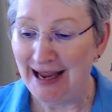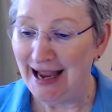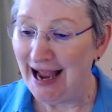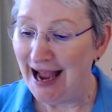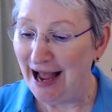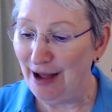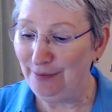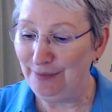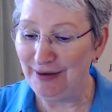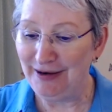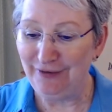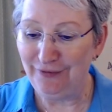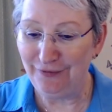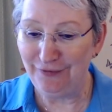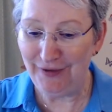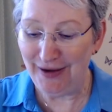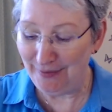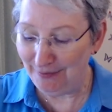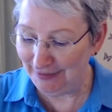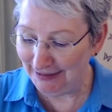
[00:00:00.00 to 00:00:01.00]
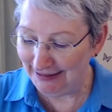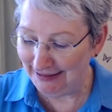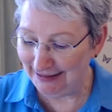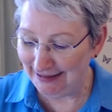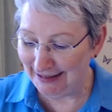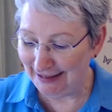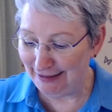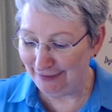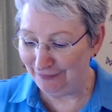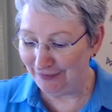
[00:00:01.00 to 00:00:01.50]
happy family
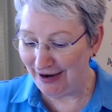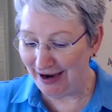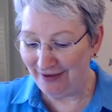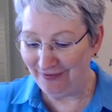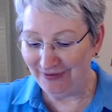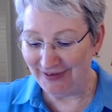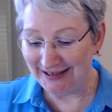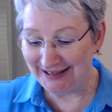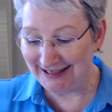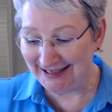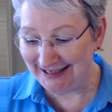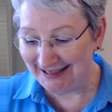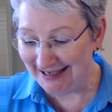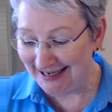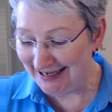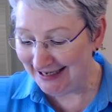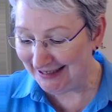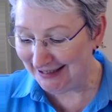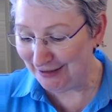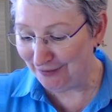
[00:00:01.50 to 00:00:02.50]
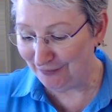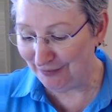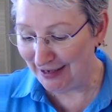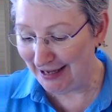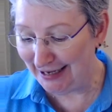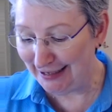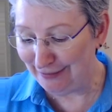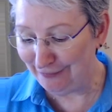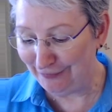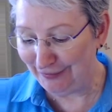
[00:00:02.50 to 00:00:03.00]
life, and the Six of
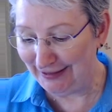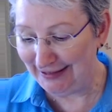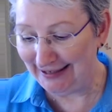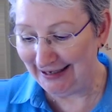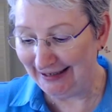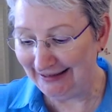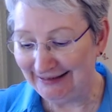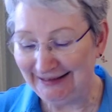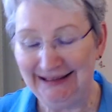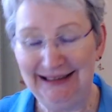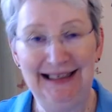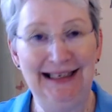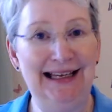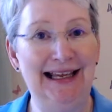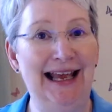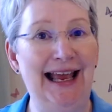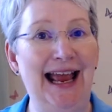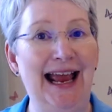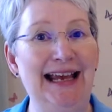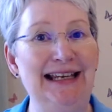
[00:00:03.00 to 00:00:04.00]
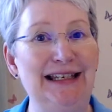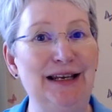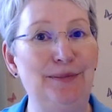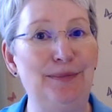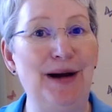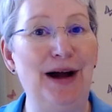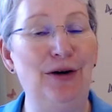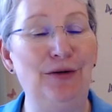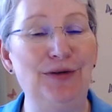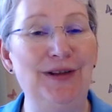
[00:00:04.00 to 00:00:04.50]
Life here is
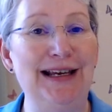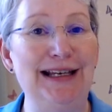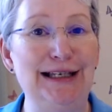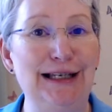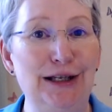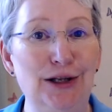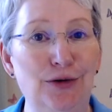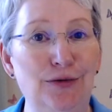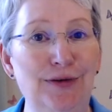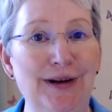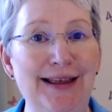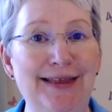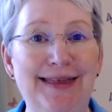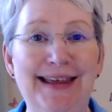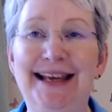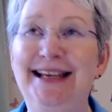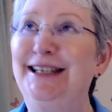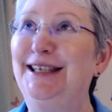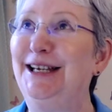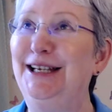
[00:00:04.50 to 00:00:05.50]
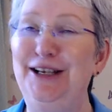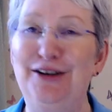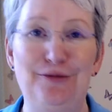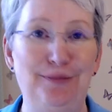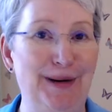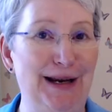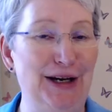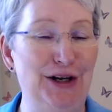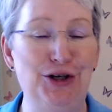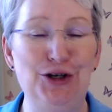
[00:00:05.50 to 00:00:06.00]
about these lovely things that you've
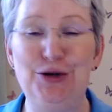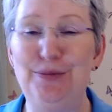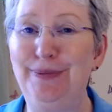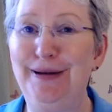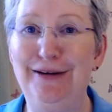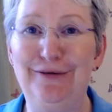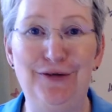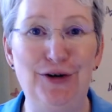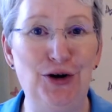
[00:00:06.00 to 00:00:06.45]
been hoping for,